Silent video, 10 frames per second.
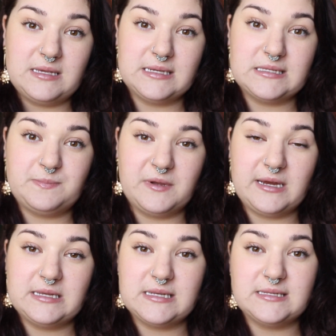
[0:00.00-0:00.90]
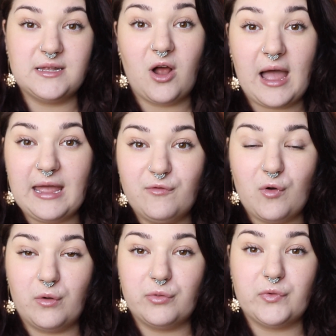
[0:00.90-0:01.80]
the experiences that I have
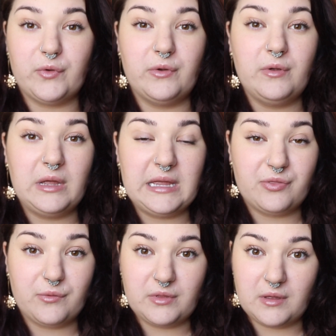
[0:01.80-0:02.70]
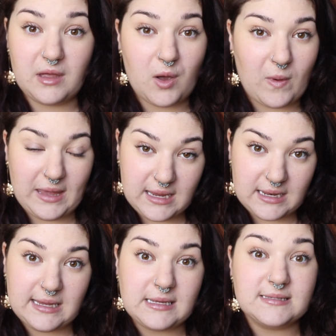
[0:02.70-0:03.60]
gone through the
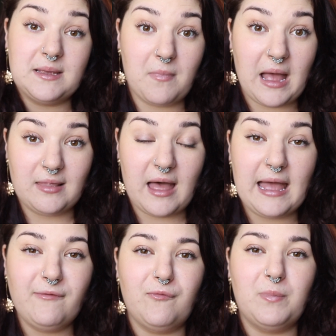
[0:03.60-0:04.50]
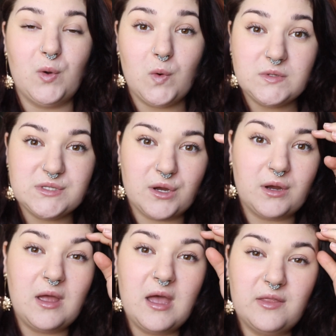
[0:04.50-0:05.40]
awakenings in my life, but
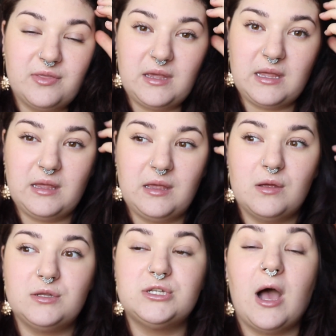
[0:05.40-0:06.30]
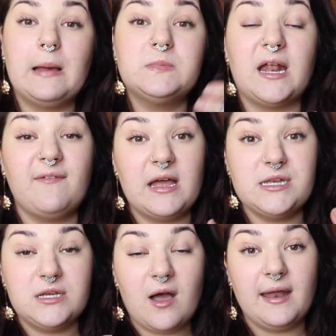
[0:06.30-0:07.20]
also the times I've
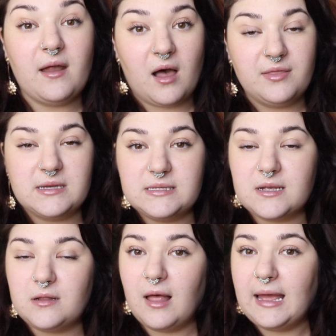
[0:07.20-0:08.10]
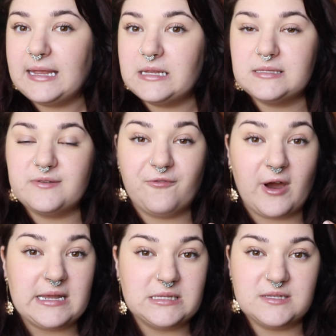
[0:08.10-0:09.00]
had to guide others, clients,
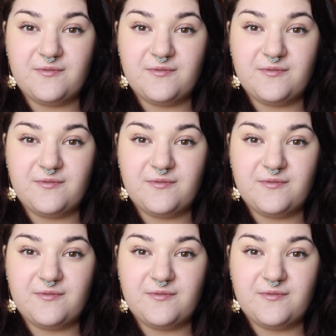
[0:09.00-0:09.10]
friends,